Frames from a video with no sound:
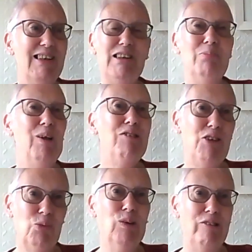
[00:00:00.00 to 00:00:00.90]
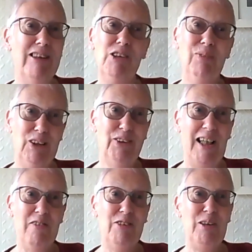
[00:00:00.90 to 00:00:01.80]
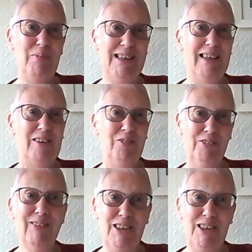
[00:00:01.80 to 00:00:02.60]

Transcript: Tomorrow's worries will look after themselves.